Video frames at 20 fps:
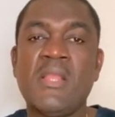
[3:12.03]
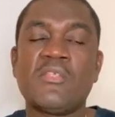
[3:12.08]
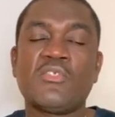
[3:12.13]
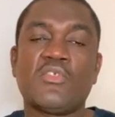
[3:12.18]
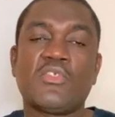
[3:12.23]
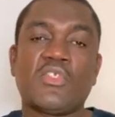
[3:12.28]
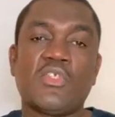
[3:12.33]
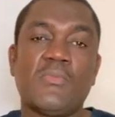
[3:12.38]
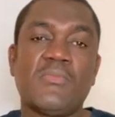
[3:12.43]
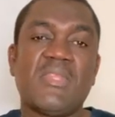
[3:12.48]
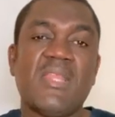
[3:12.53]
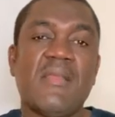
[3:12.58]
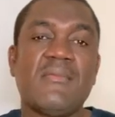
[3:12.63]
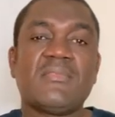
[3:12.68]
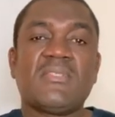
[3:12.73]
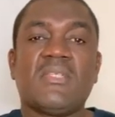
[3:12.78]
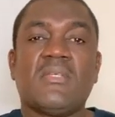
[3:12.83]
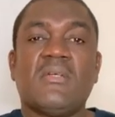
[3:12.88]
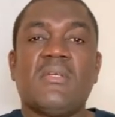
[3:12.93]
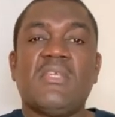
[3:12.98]
So
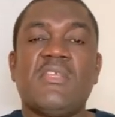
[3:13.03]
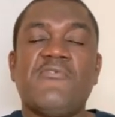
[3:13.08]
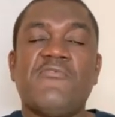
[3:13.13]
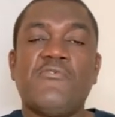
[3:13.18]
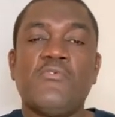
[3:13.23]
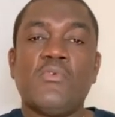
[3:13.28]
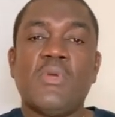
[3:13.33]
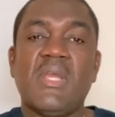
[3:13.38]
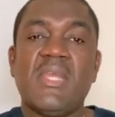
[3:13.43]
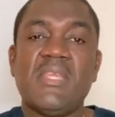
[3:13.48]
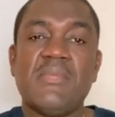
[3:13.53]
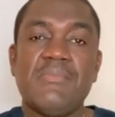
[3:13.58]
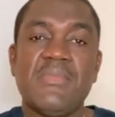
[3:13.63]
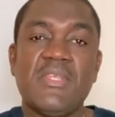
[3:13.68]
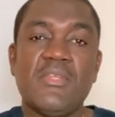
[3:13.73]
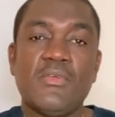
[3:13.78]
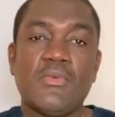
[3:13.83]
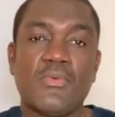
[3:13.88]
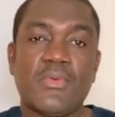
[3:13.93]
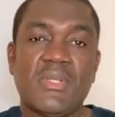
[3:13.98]
sometimes if you are
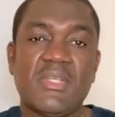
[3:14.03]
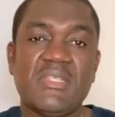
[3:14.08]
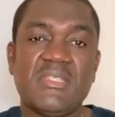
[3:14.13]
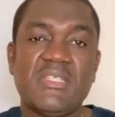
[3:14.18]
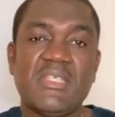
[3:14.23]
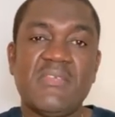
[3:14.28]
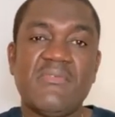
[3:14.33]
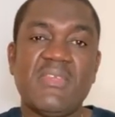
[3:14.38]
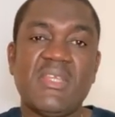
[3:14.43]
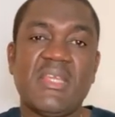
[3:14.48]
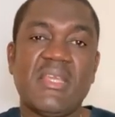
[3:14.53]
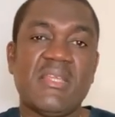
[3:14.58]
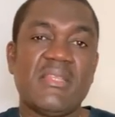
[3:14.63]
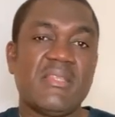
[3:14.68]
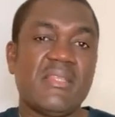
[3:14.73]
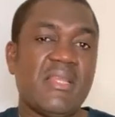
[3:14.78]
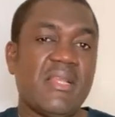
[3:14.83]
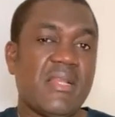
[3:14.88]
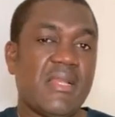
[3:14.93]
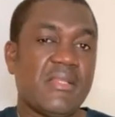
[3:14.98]
immediate relative, it can
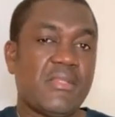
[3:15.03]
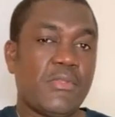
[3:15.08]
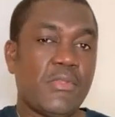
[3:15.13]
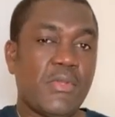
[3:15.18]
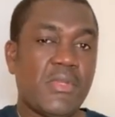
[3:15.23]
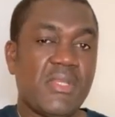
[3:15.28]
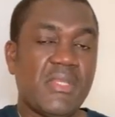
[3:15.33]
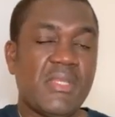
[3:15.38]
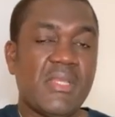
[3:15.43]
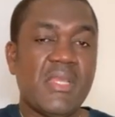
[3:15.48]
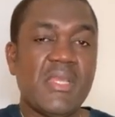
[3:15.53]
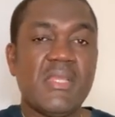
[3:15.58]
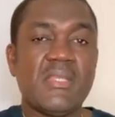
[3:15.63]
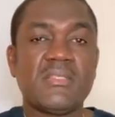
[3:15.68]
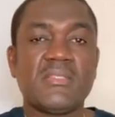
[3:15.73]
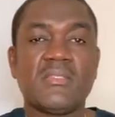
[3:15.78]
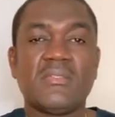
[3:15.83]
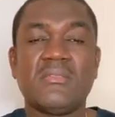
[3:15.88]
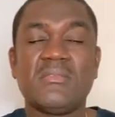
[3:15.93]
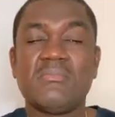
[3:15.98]
take like 30
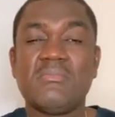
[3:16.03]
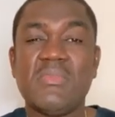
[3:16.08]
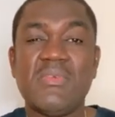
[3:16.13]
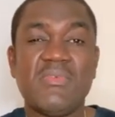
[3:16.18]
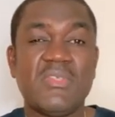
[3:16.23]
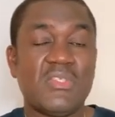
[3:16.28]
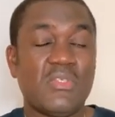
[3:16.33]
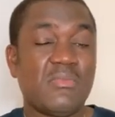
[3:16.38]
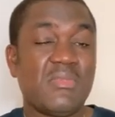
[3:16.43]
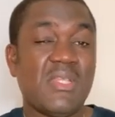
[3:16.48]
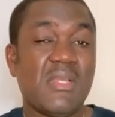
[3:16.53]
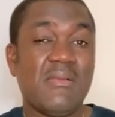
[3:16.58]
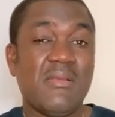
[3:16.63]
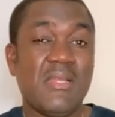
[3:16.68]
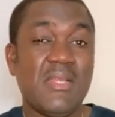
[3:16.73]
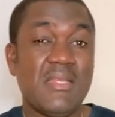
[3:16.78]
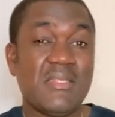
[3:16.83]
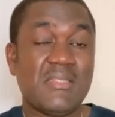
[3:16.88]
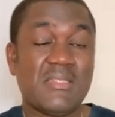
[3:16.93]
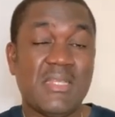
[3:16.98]
days, or maybe sometimes
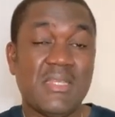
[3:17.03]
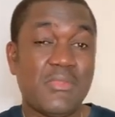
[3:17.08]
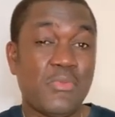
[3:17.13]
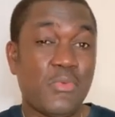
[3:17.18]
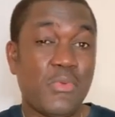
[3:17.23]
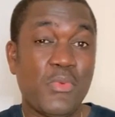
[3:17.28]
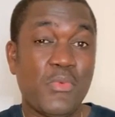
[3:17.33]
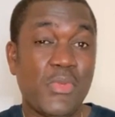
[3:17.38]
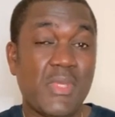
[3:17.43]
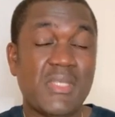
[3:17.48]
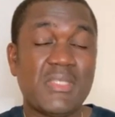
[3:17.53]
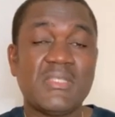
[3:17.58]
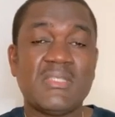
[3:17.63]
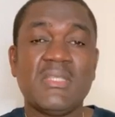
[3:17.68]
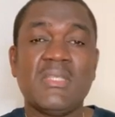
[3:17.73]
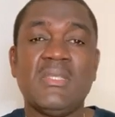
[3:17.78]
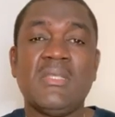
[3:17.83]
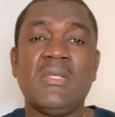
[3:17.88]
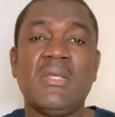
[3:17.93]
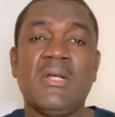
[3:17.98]
less, like 3 weeks,
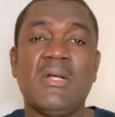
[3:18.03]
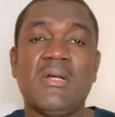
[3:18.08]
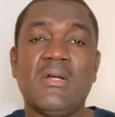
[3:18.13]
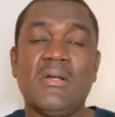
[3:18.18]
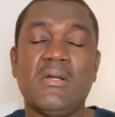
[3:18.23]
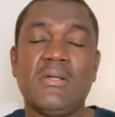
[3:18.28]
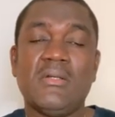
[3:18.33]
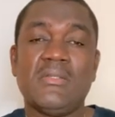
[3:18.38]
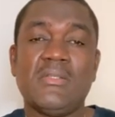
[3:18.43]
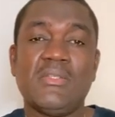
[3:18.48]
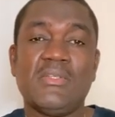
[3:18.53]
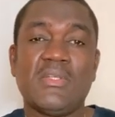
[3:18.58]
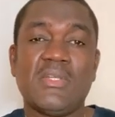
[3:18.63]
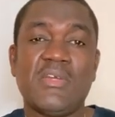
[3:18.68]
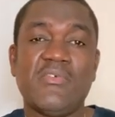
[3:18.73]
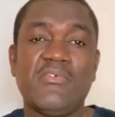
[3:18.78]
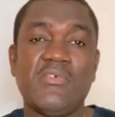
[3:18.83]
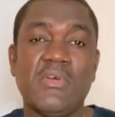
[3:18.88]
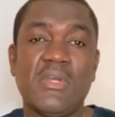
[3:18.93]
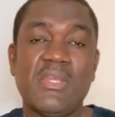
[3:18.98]
in
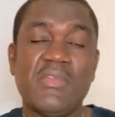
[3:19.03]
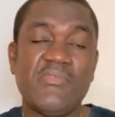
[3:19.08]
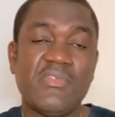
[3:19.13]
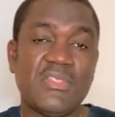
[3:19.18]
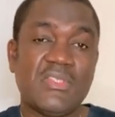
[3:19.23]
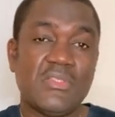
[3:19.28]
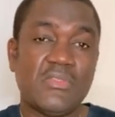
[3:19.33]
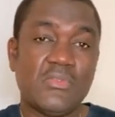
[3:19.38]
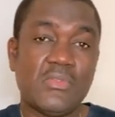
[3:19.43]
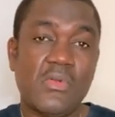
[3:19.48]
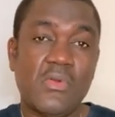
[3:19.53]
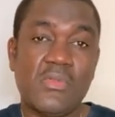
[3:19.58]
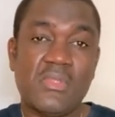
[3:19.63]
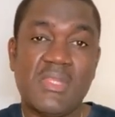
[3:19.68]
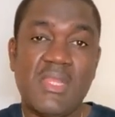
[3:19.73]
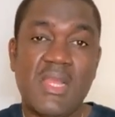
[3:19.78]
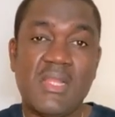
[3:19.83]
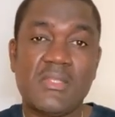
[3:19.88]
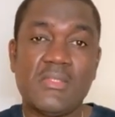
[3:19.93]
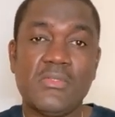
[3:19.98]
order for NVC to
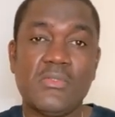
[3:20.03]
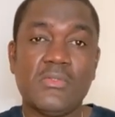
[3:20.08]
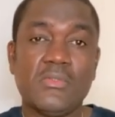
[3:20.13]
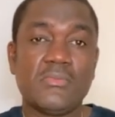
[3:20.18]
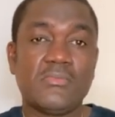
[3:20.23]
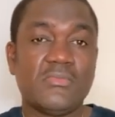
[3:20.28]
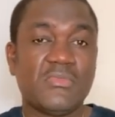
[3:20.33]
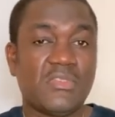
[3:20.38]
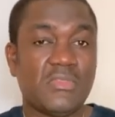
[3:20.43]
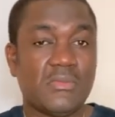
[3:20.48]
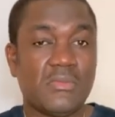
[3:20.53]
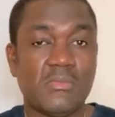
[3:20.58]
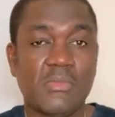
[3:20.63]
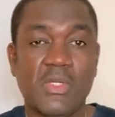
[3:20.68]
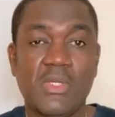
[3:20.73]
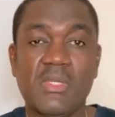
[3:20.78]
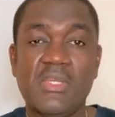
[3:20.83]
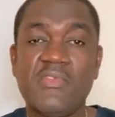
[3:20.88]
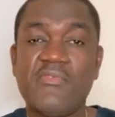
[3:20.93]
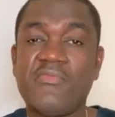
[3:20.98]
contact you.
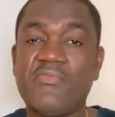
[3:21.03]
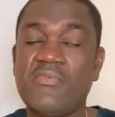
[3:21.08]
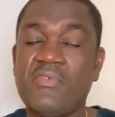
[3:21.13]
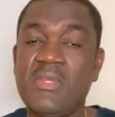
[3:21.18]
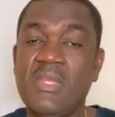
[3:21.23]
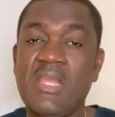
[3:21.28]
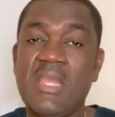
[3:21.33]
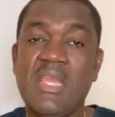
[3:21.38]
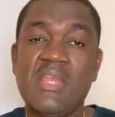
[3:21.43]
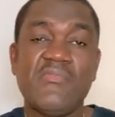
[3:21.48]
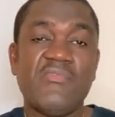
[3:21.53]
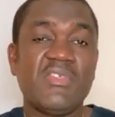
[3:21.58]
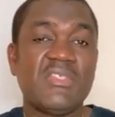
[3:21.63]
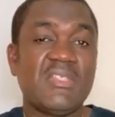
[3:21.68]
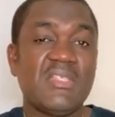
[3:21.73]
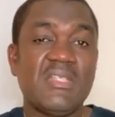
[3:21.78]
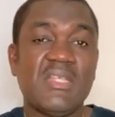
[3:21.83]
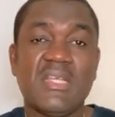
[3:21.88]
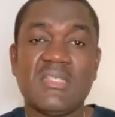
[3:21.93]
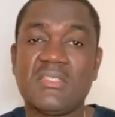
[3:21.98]
But if
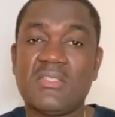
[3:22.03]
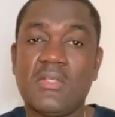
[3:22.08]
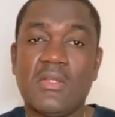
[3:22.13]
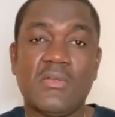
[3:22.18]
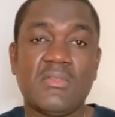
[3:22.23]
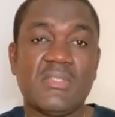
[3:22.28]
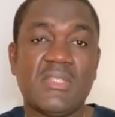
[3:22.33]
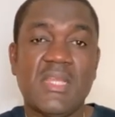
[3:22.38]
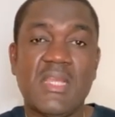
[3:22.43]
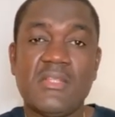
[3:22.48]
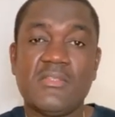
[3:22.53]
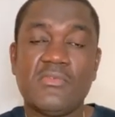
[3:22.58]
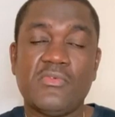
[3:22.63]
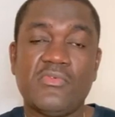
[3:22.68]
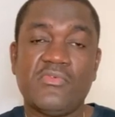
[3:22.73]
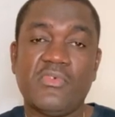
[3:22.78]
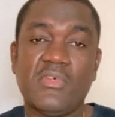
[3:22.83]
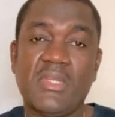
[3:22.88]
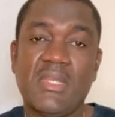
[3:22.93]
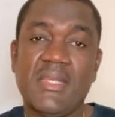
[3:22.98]
NVC doesn't contact you
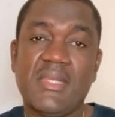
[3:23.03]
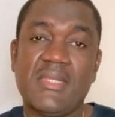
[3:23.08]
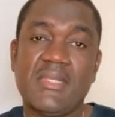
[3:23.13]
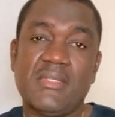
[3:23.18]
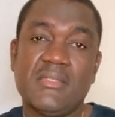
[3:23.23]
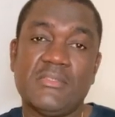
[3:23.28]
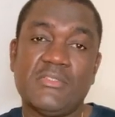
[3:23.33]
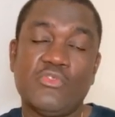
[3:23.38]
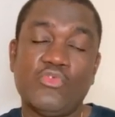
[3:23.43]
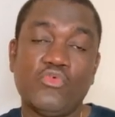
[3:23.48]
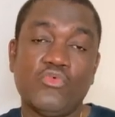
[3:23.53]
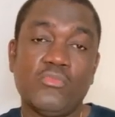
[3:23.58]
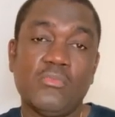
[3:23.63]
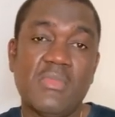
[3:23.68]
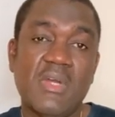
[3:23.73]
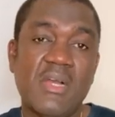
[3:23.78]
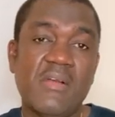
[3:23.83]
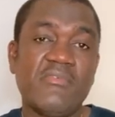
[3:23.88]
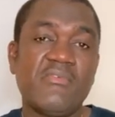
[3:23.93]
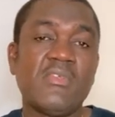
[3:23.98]
for like 2
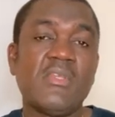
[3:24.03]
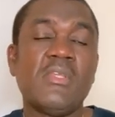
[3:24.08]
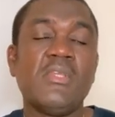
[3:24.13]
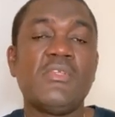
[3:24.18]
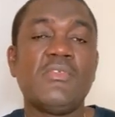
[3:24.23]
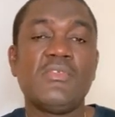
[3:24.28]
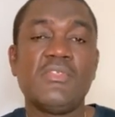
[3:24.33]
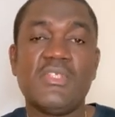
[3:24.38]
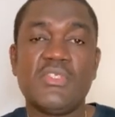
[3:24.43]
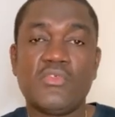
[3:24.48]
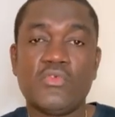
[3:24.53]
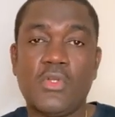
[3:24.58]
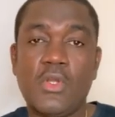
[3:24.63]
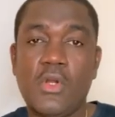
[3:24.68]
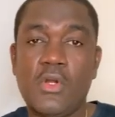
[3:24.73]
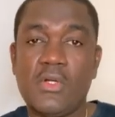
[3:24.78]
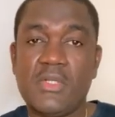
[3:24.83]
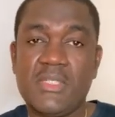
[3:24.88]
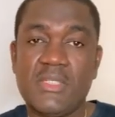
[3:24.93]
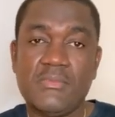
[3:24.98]
months, you need to
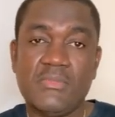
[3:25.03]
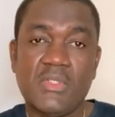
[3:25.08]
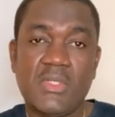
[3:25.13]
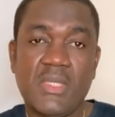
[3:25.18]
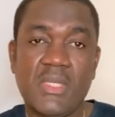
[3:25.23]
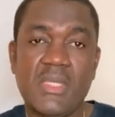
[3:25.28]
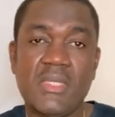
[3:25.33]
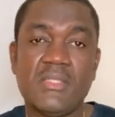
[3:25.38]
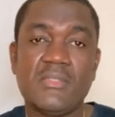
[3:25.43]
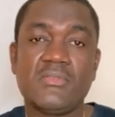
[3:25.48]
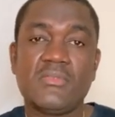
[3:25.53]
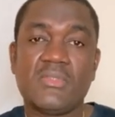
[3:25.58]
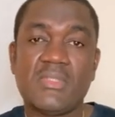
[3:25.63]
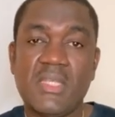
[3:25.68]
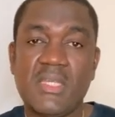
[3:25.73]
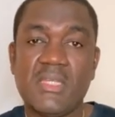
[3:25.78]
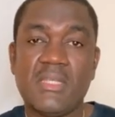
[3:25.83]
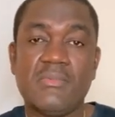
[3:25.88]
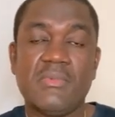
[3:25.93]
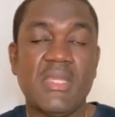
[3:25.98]
call them, okay, to
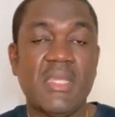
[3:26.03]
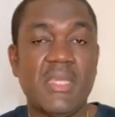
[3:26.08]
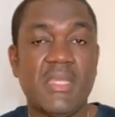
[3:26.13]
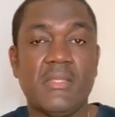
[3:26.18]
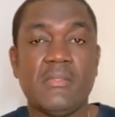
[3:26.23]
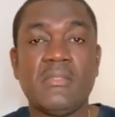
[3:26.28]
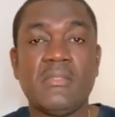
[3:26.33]
tell them, hey,